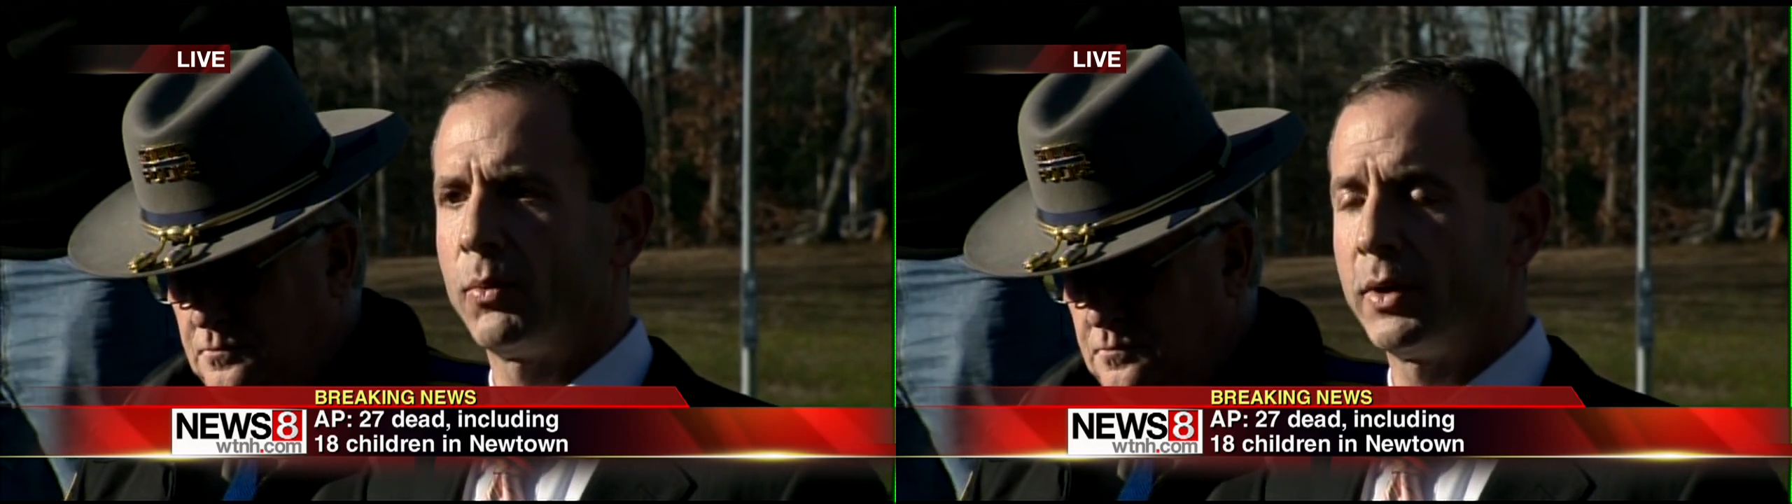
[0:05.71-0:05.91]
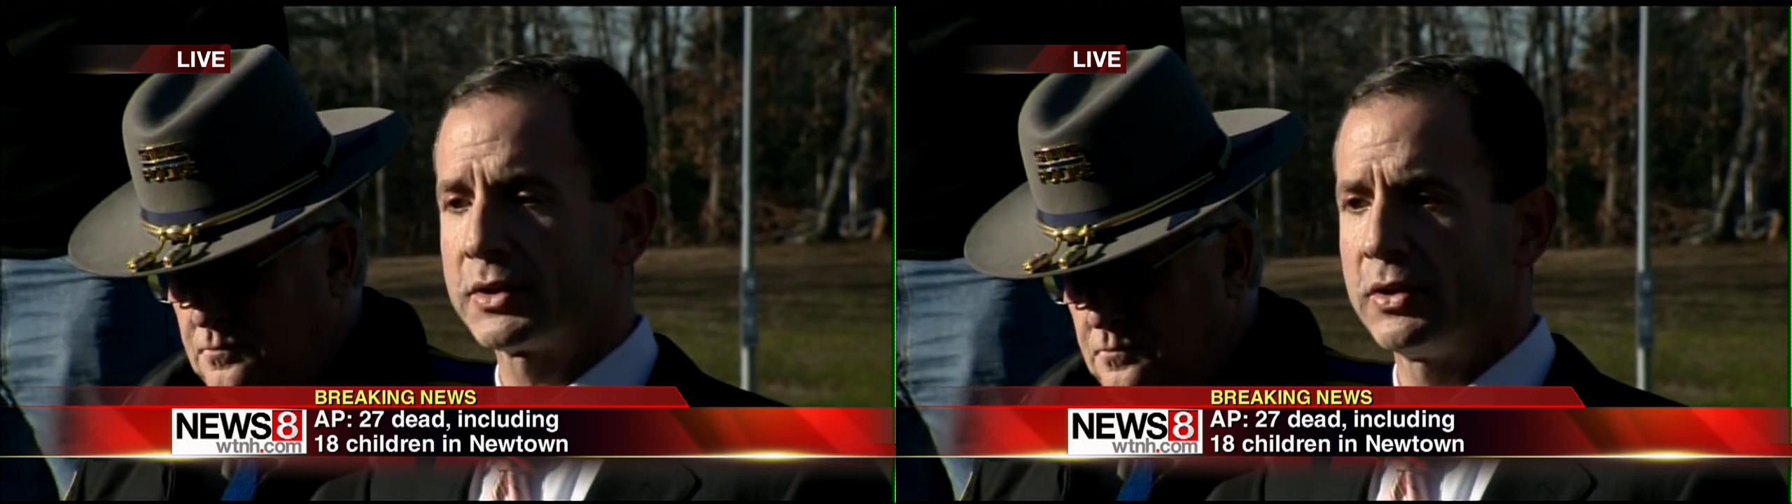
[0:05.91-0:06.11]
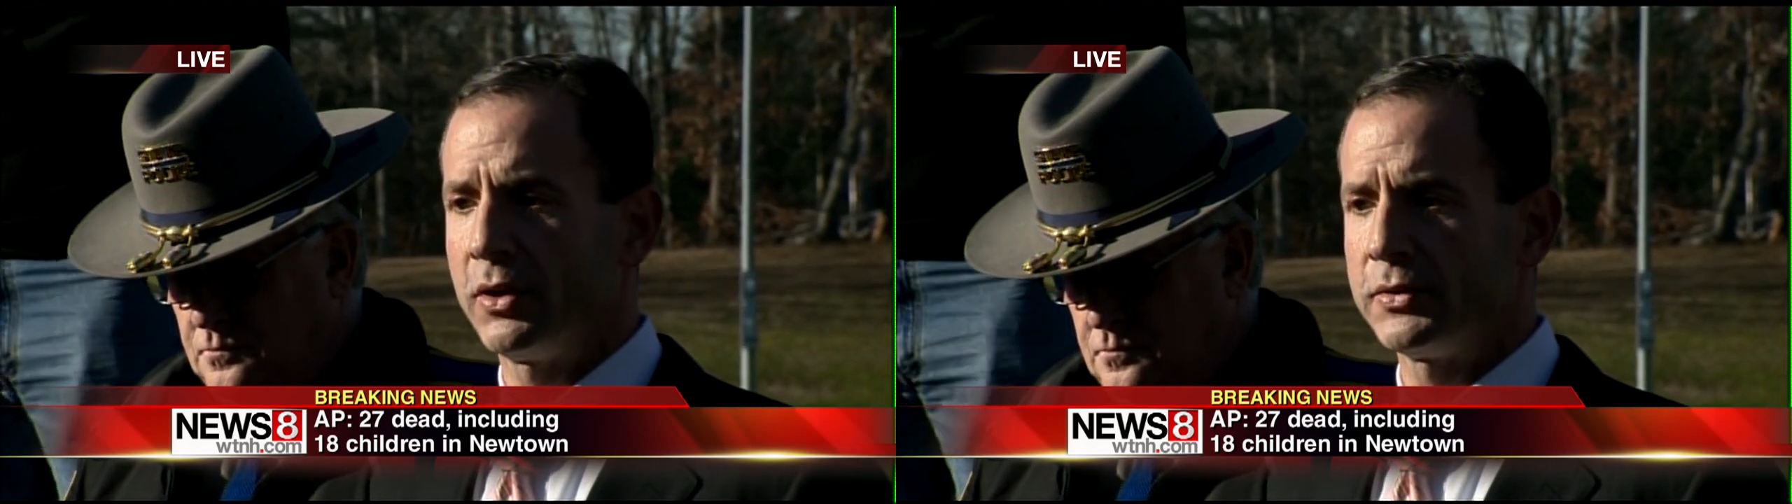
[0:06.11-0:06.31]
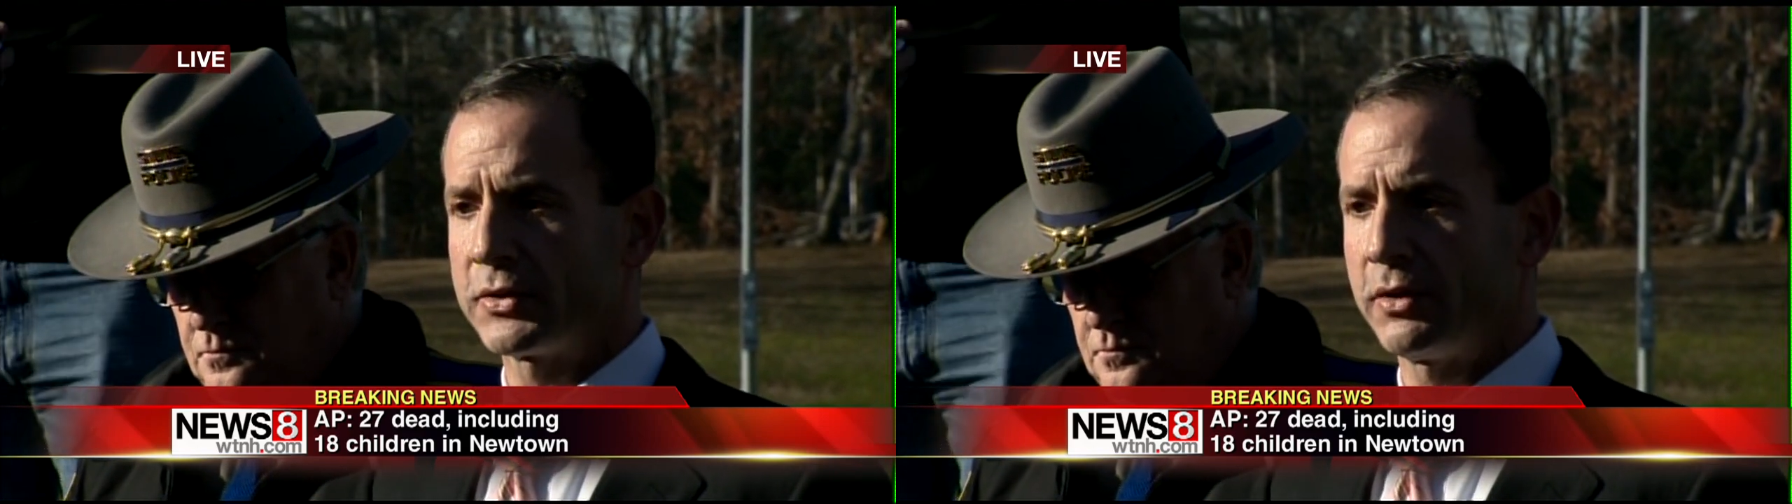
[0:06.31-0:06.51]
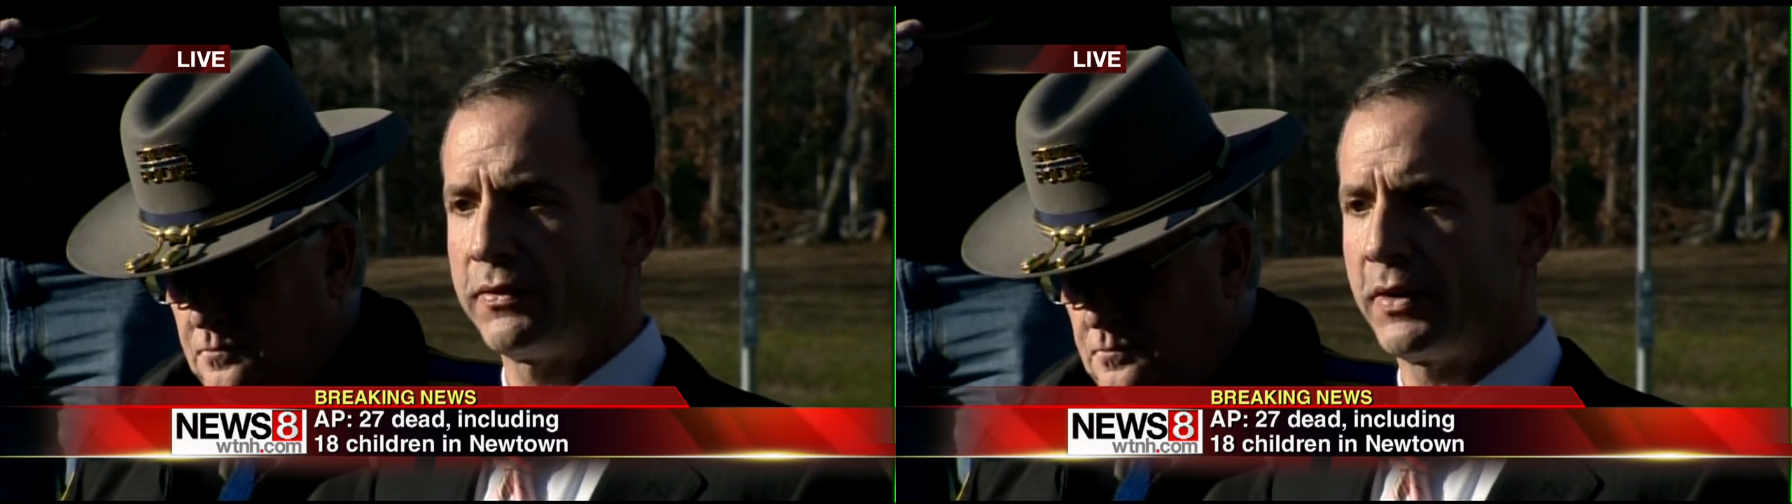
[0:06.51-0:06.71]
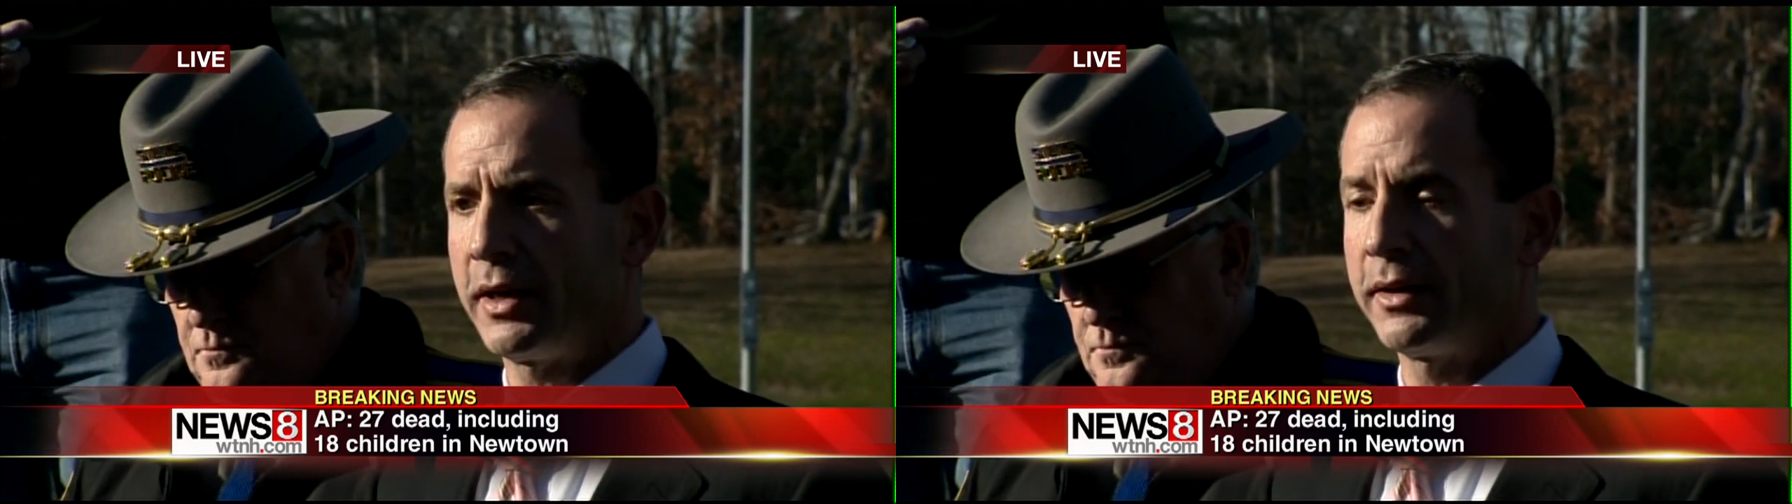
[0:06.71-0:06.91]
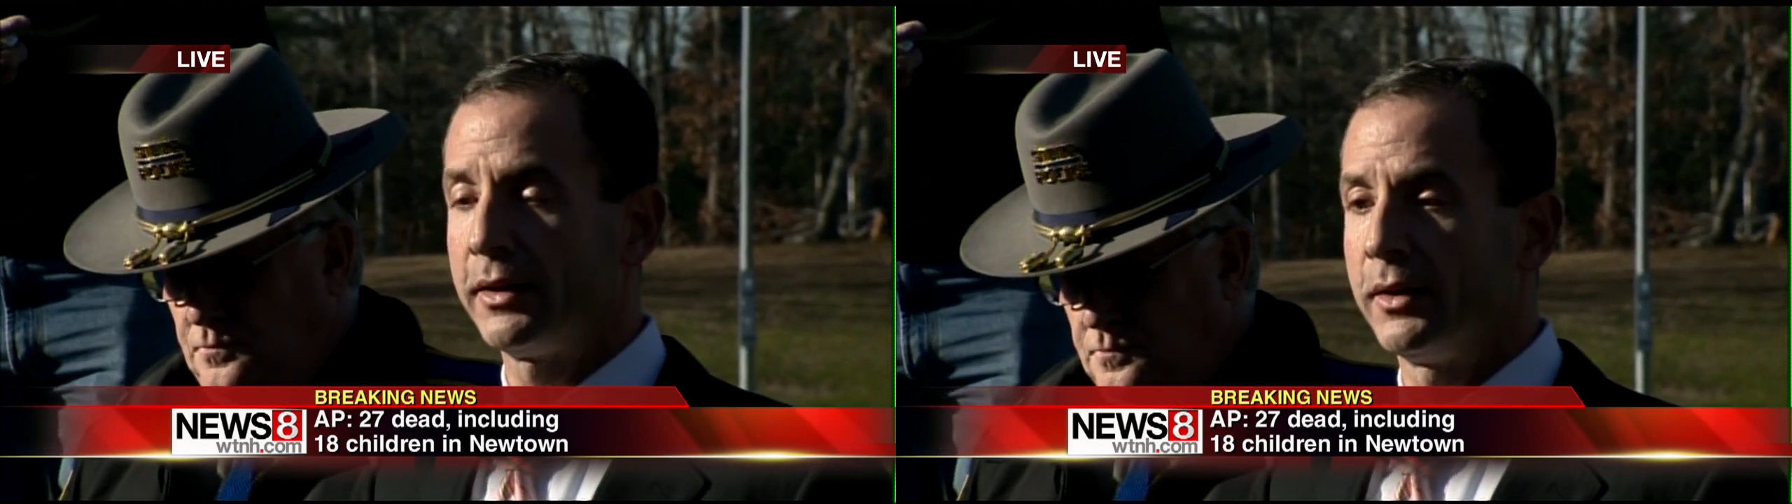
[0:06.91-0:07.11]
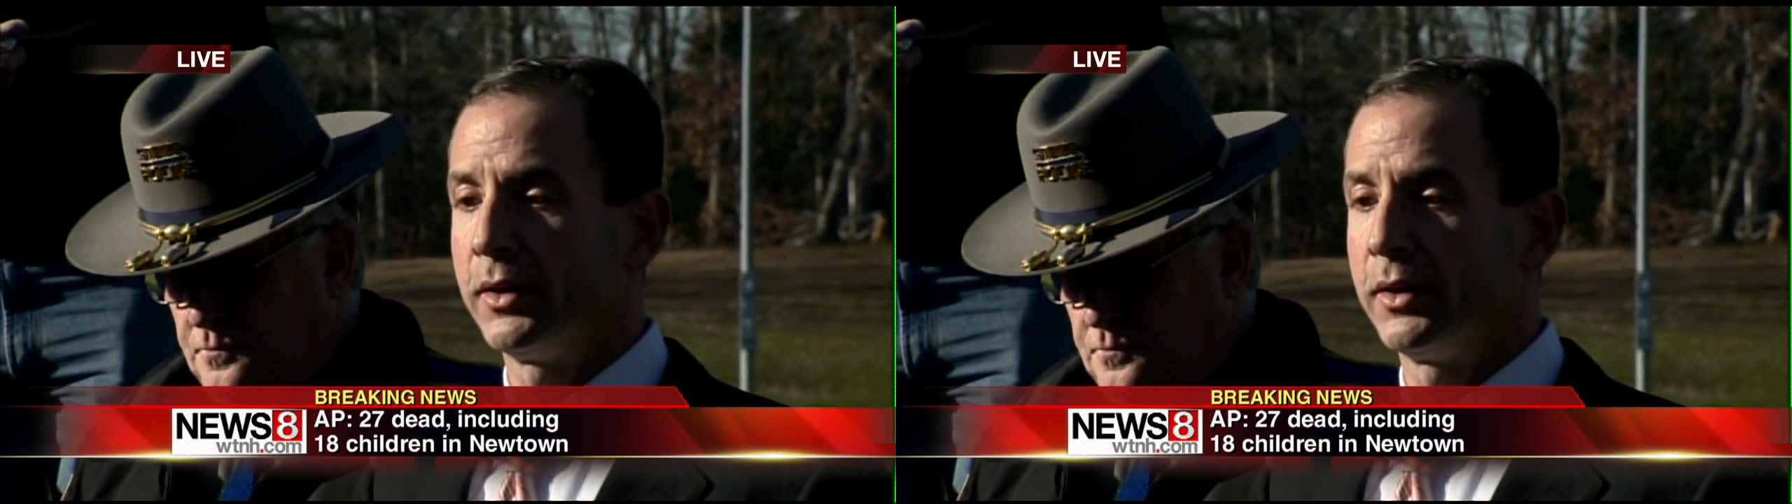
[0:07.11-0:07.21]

what's known so far.